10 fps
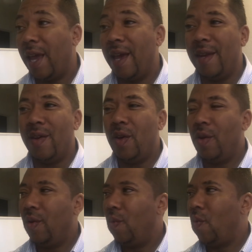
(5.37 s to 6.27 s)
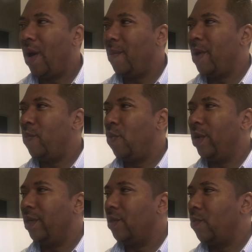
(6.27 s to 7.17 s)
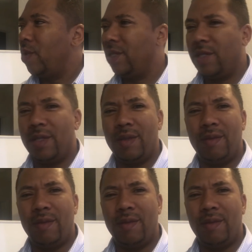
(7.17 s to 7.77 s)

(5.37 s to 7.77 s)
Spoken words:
and why am I pointing so much?